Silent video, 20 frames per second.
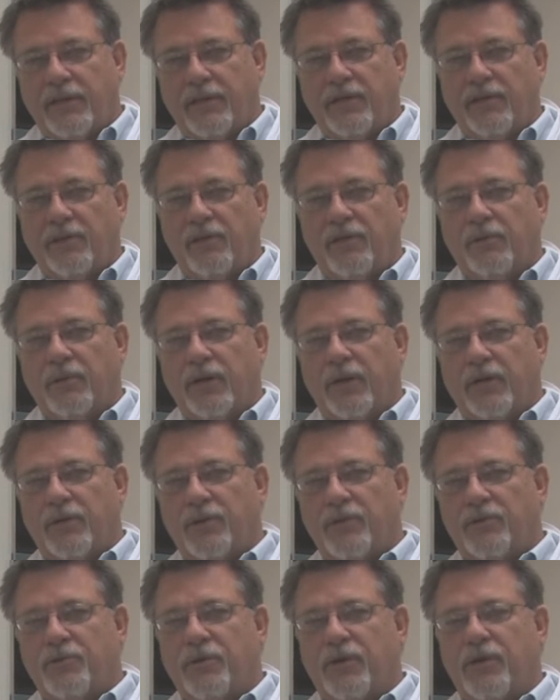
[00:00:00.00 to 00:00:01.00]
Technical
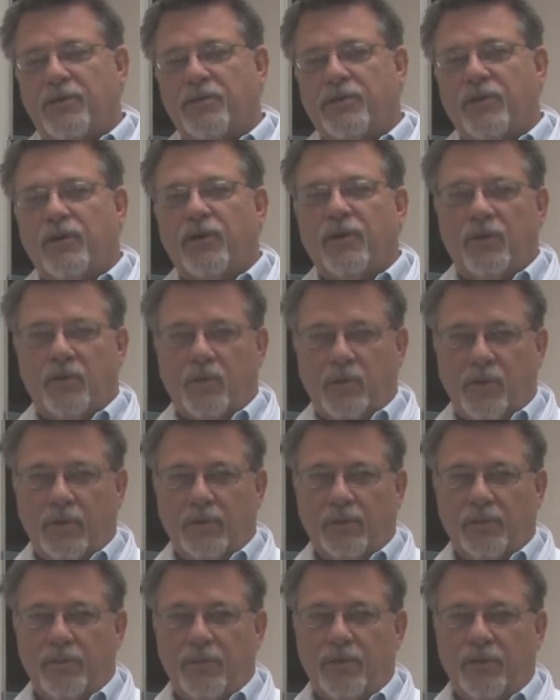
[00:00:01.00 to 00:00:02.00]
Director at TriStar, and
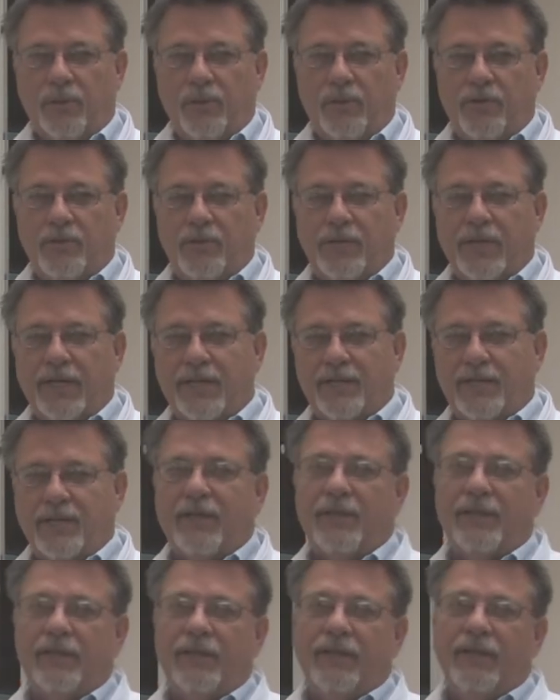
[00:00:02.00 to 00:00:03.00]
welcome to another Tech
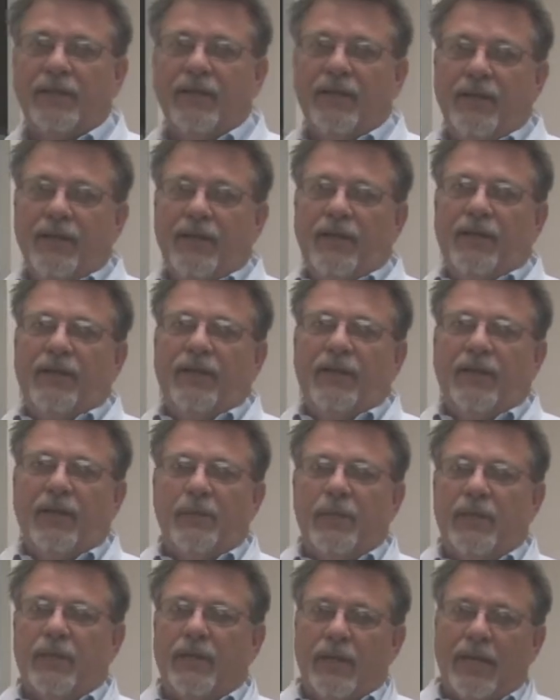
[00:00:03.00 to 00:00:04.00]
Talk.
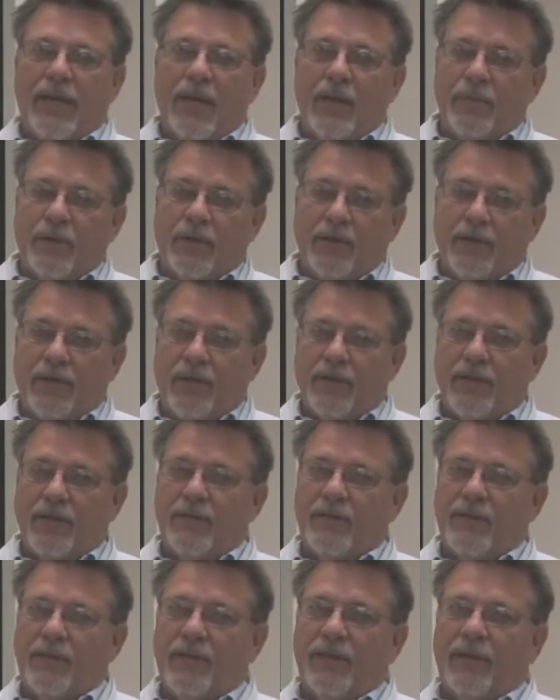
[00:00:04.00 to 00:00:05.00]
I'm in the lab again,
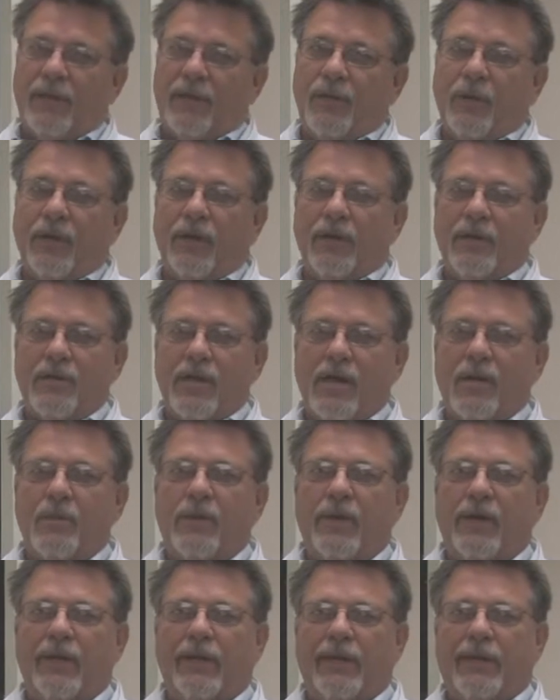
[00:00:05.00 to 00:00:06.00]
and today we're going to talk
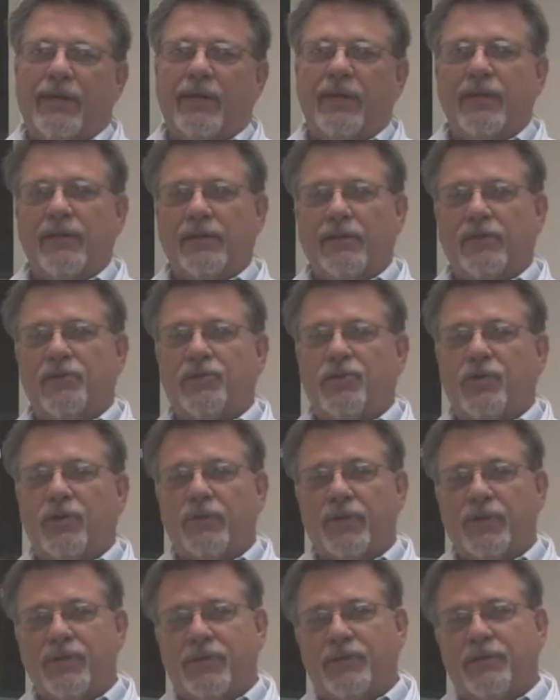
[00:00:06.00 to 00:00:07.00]
about analytical
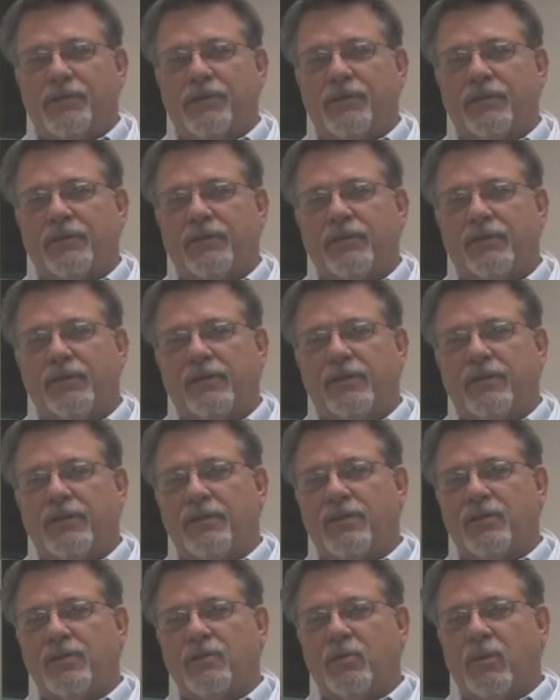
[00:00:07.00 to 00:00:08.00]
services.
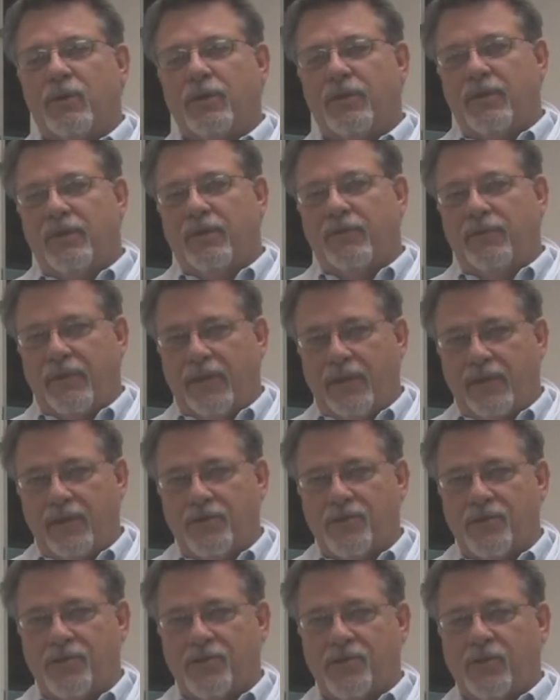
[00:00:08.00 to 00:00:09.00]
This is one of the
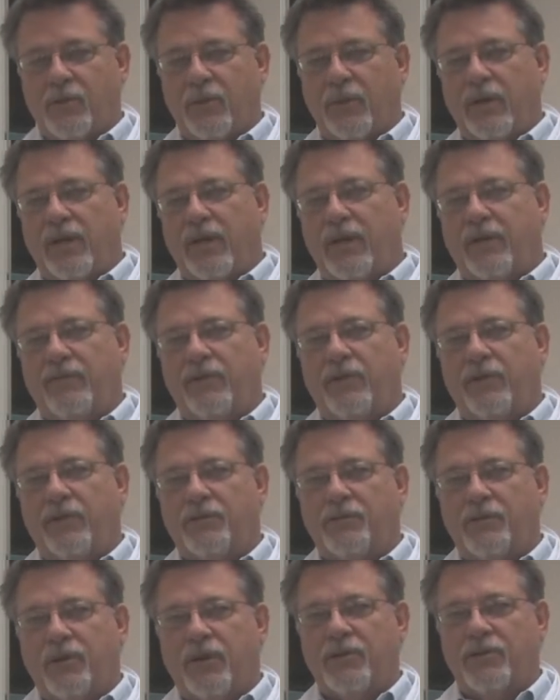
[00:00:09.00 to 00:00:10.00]
advantages that we have here
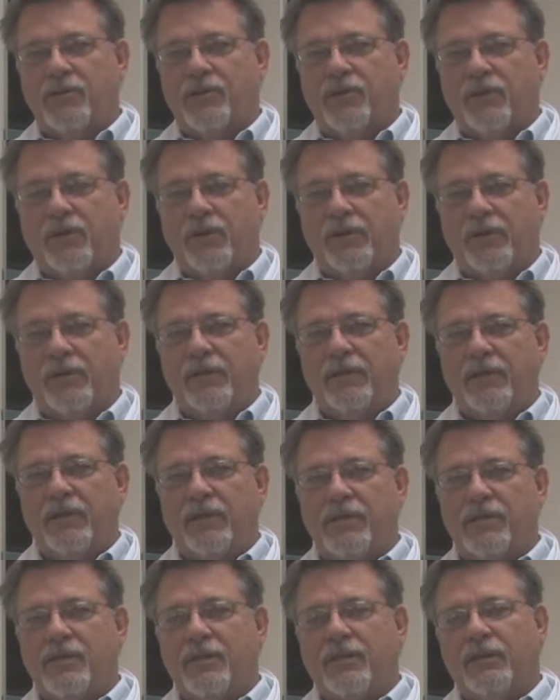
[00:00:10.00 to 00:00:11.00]
at TriStar, in
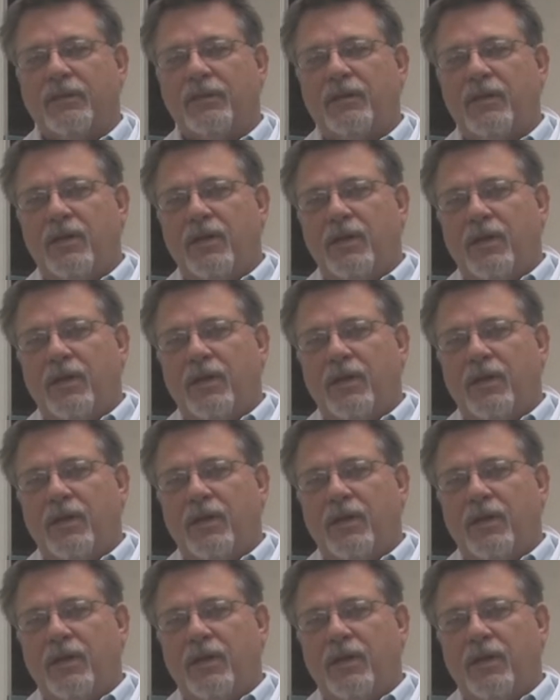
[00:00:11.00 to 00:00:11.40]
that